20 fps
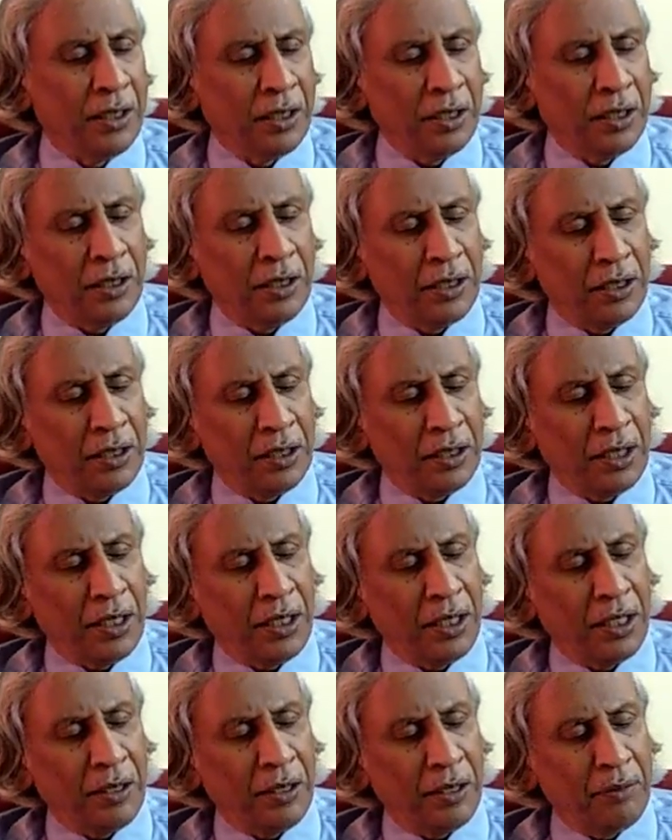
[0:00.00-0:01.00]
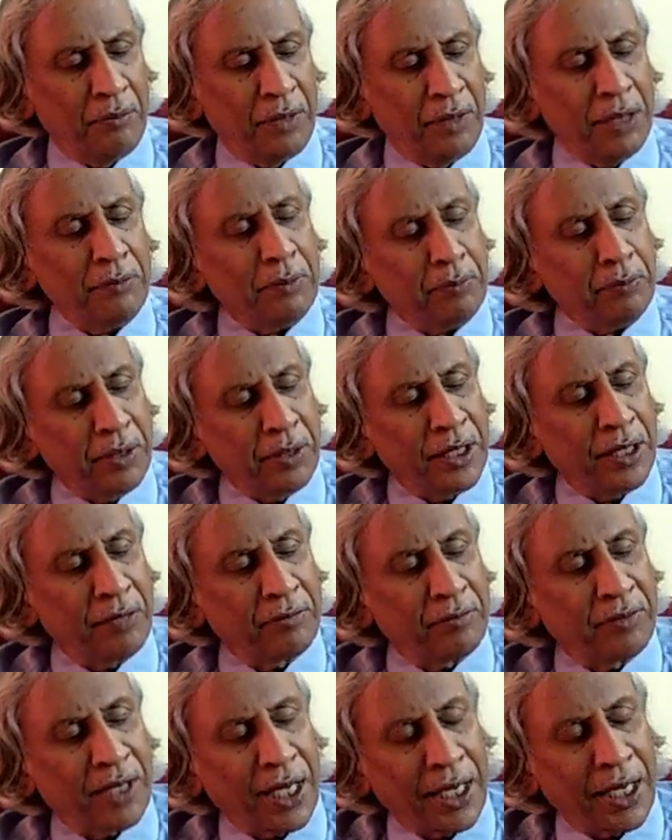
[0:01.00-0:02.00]
The minimum period
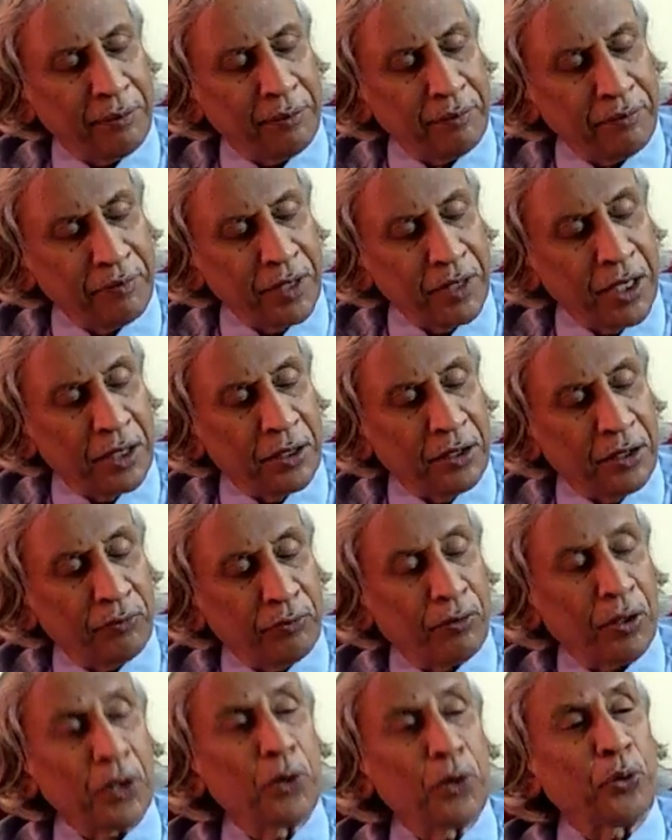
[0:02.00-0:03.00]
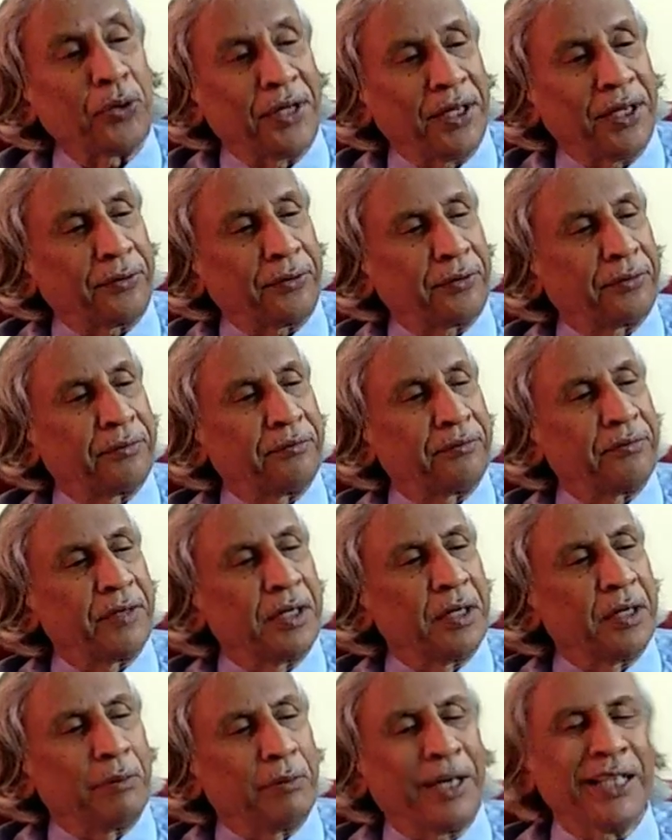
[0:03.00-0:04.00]
of time is for 2 years.
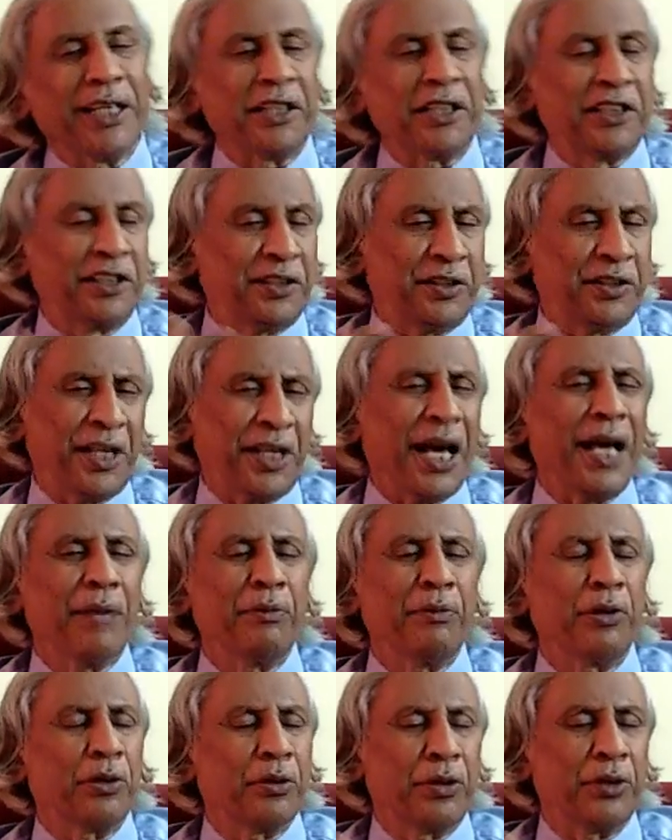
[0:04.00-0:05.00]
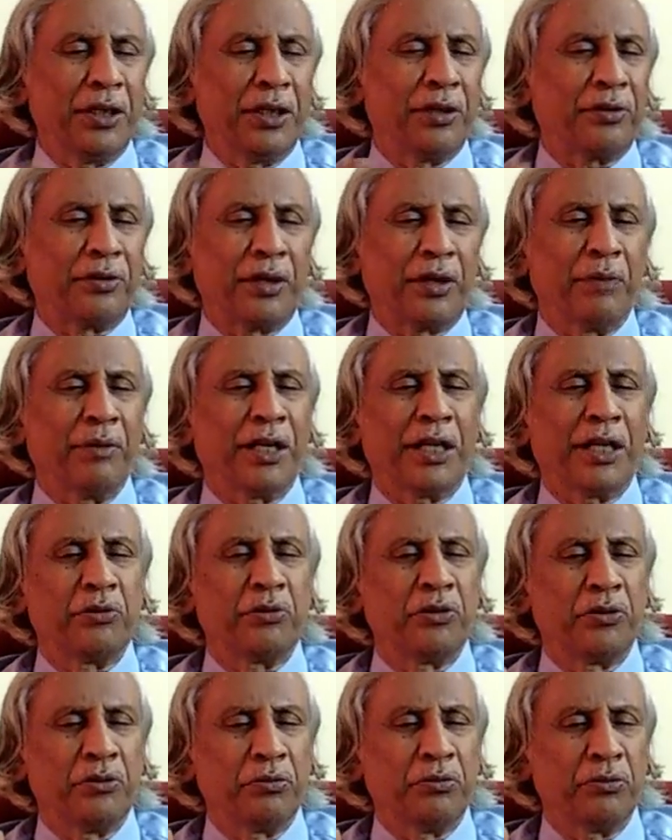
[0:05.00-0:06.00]
By that time, industry
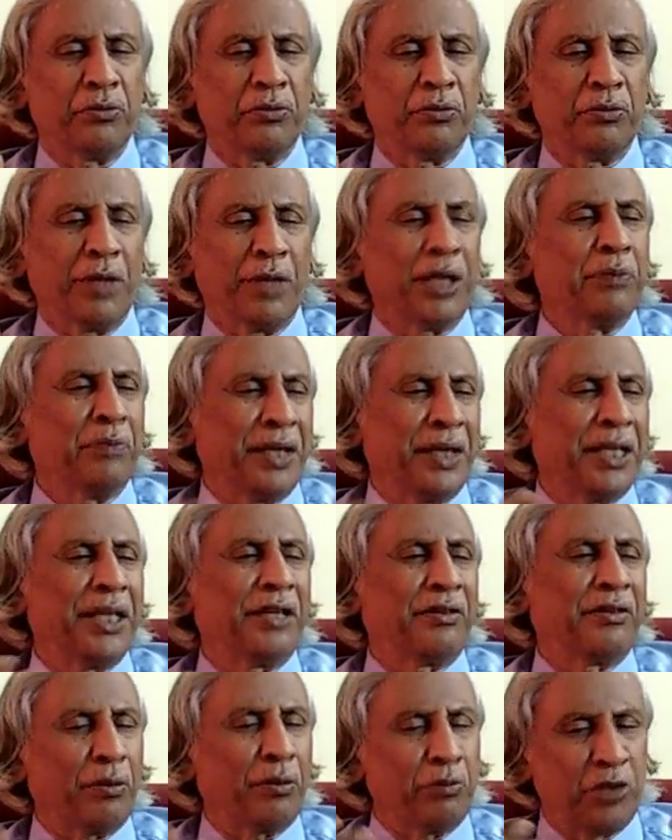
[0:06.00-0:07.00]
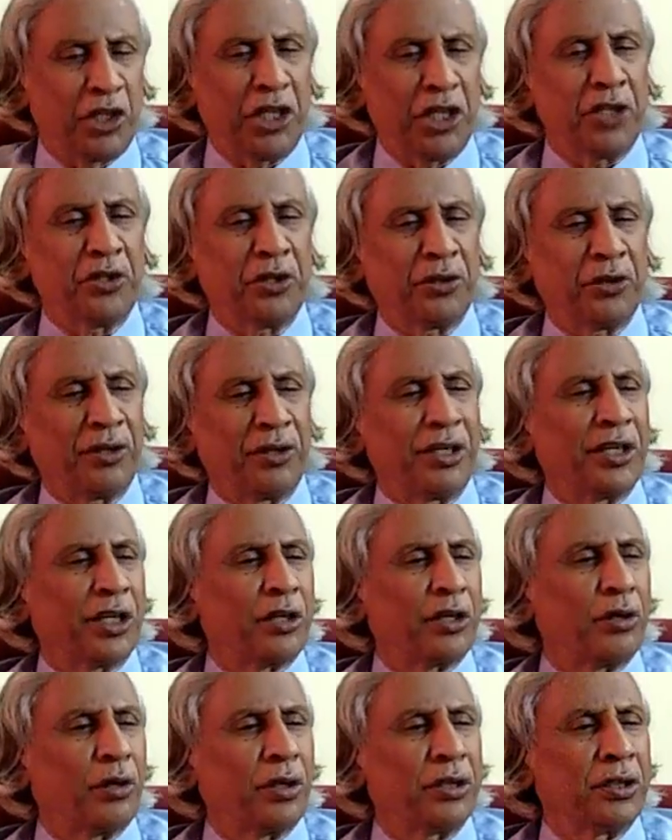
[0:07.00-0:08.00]
might bring in some changes in
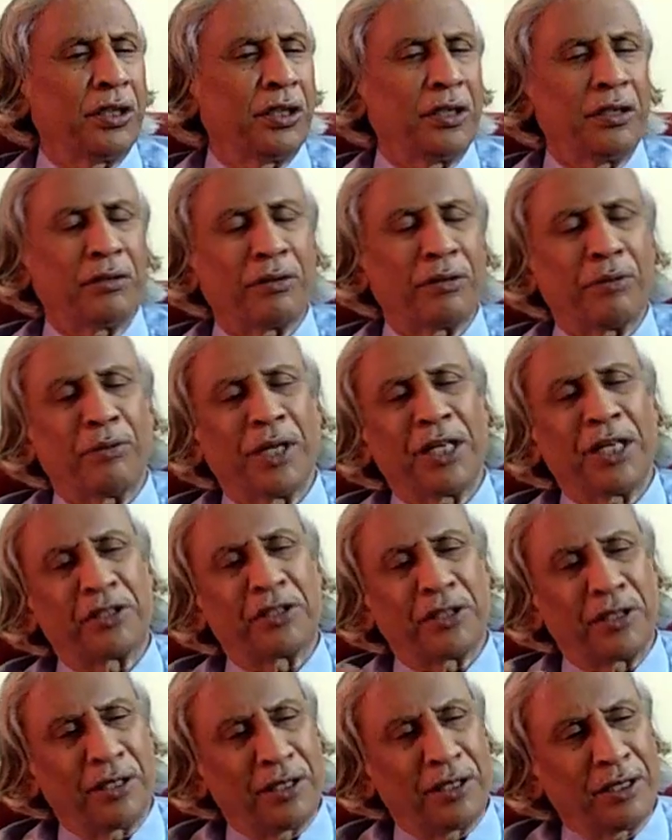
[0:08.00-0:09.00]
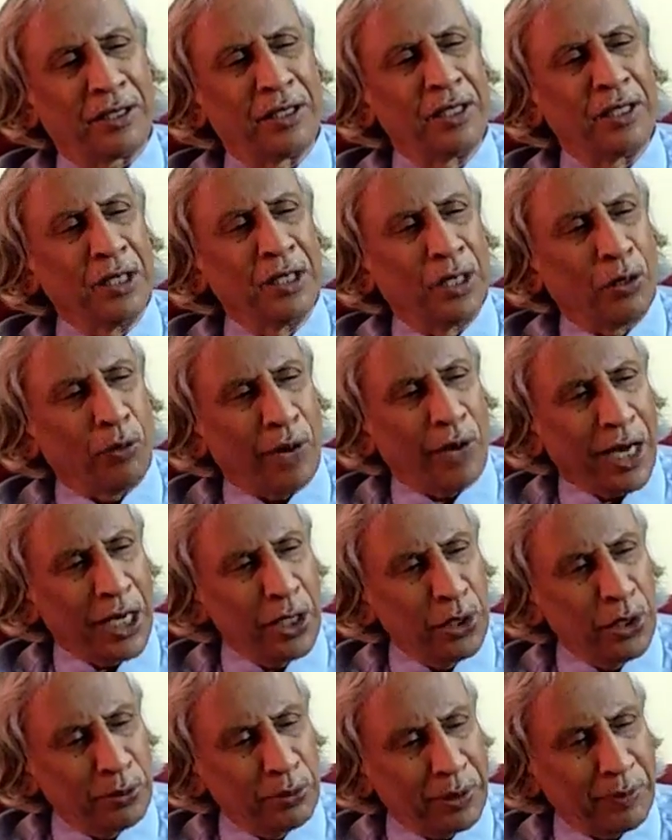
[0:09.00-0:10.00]
technology, some additional
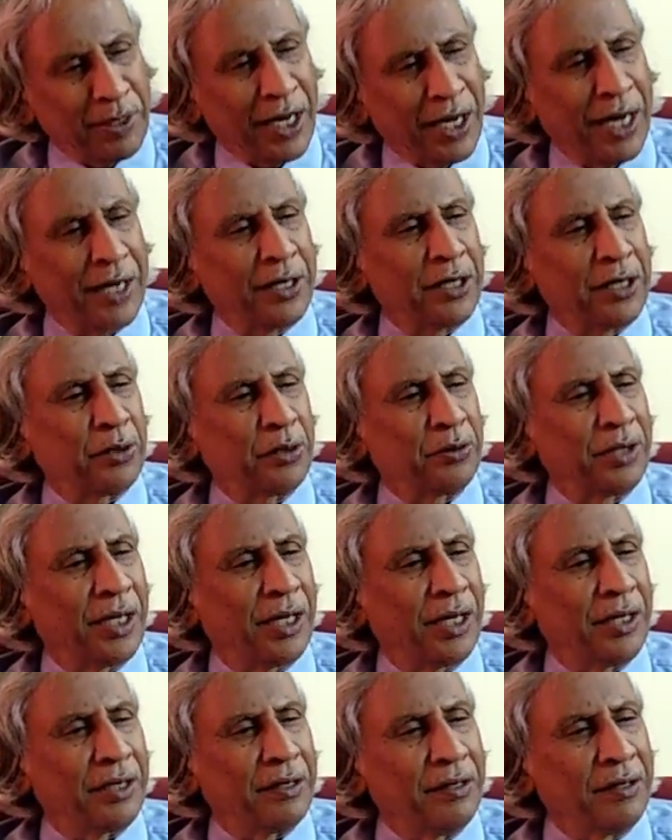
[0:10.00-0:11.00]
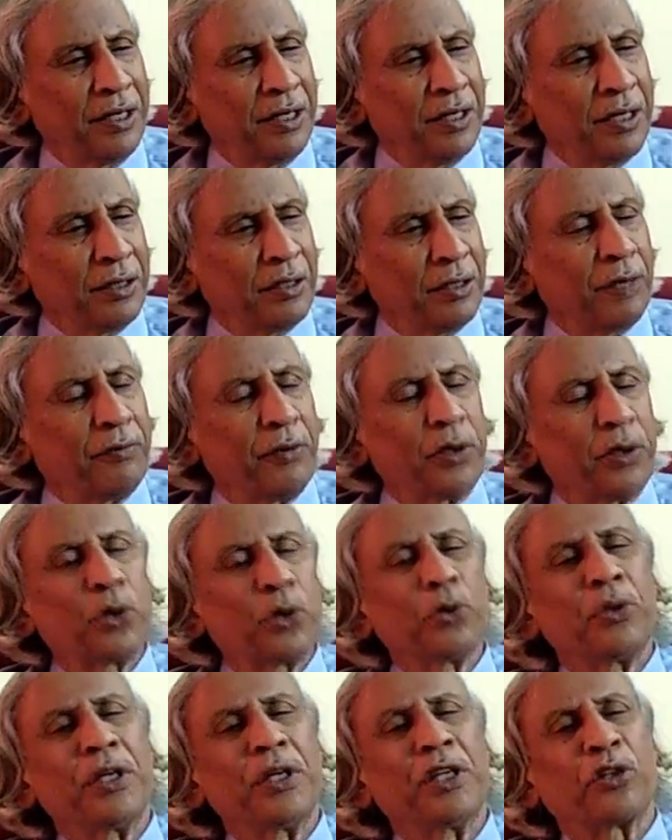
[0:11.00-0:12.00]
value may be added to that. Therefore,
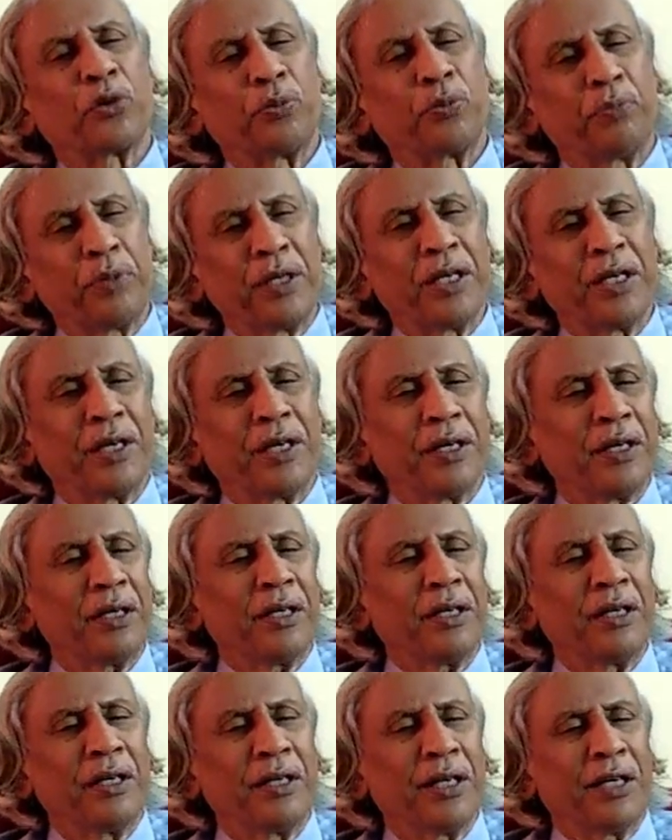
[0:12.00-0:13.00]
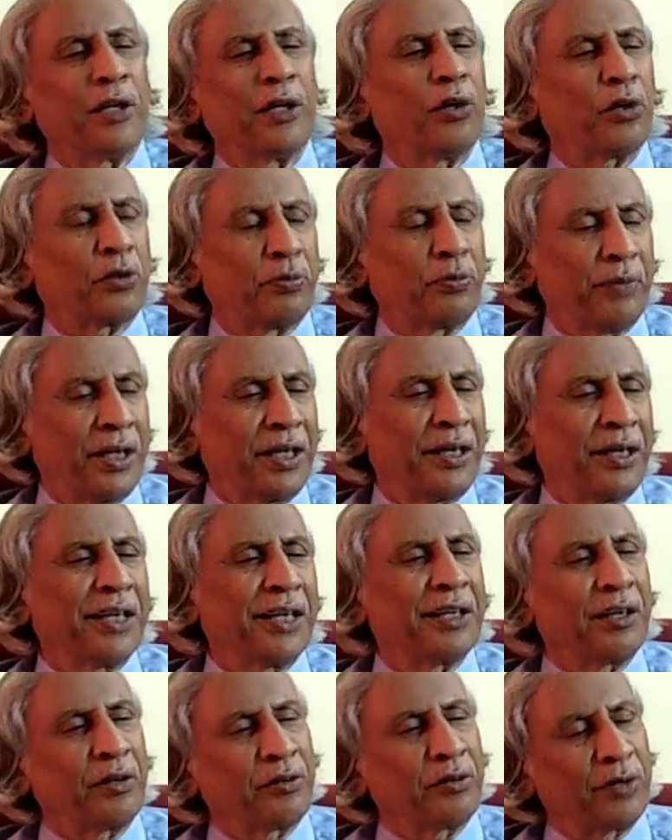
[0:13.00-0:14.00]
2 years period endorsement
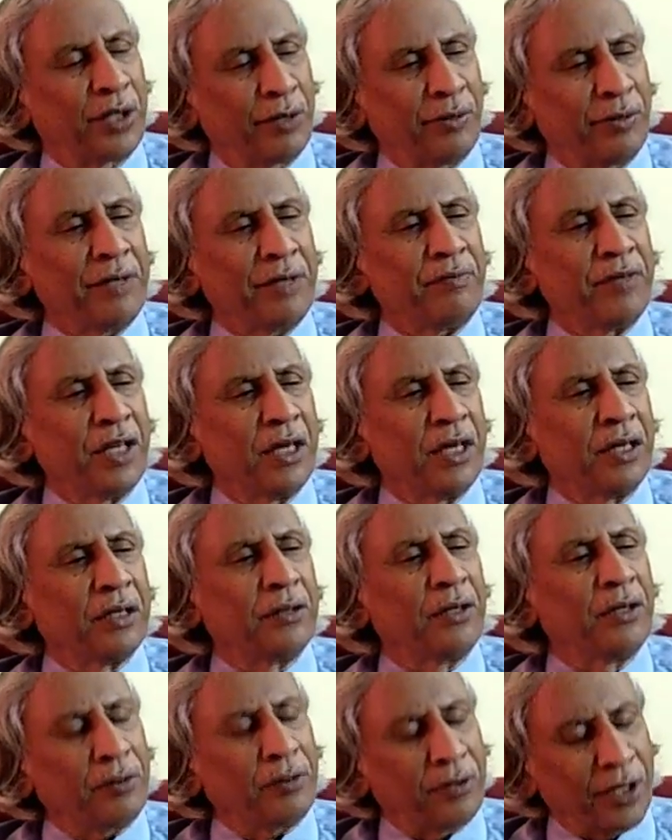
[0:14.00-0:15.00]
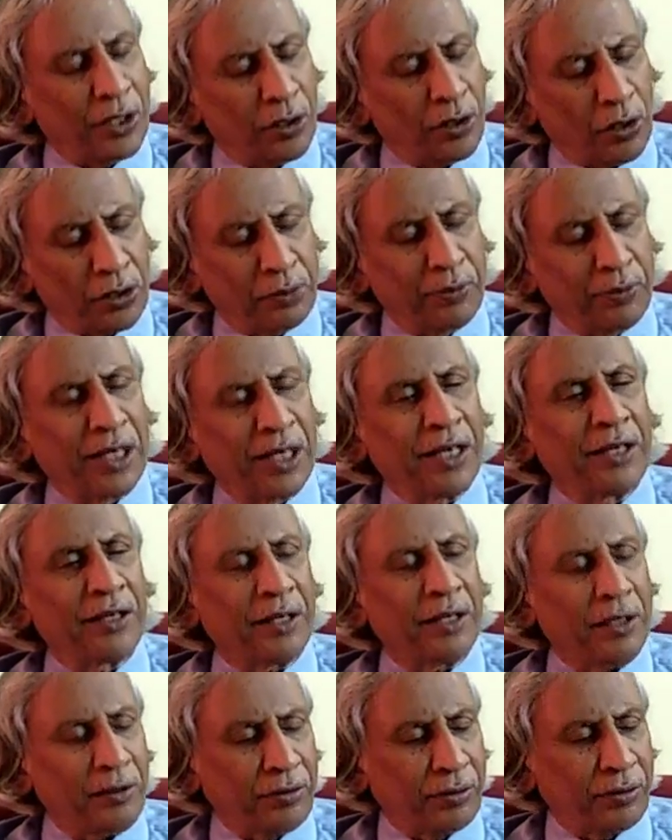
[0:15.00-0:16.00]
letter is given. This endorsement letter
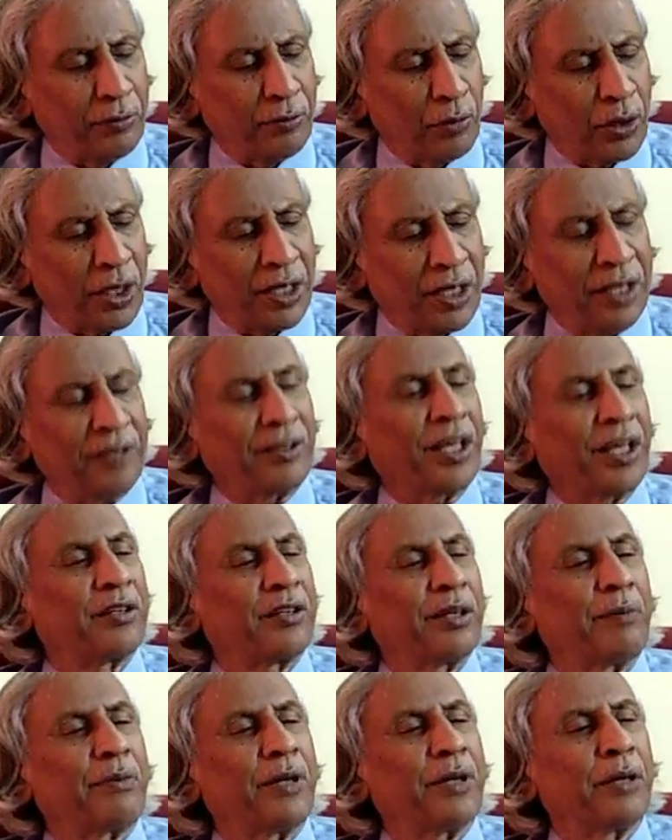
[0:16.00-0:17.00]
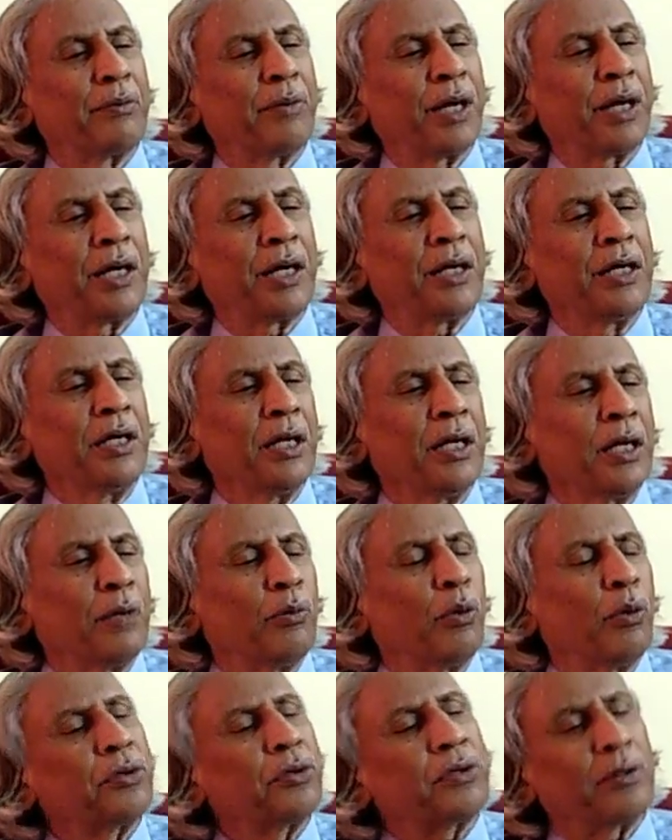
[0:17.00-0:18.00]
is more or less accepted by
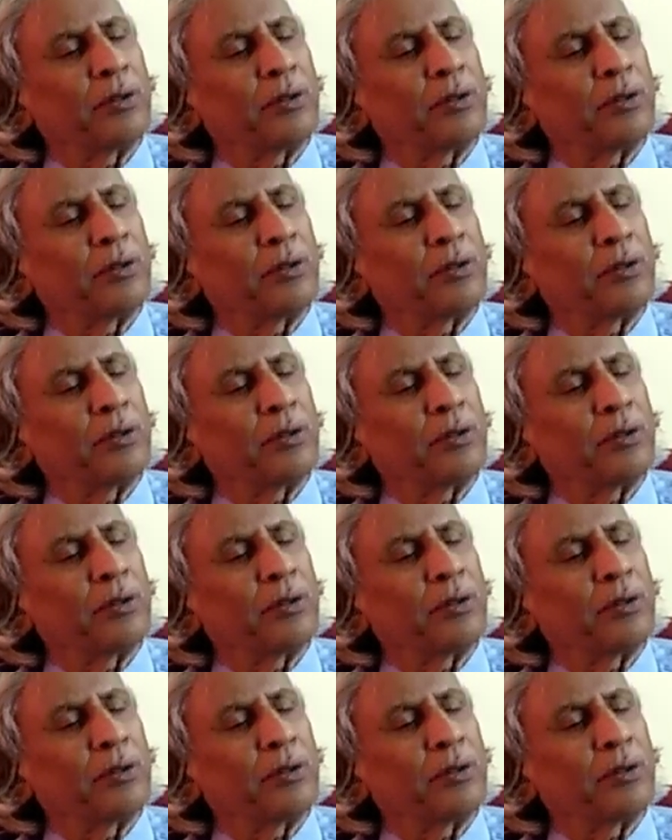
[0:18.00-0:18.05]
most of the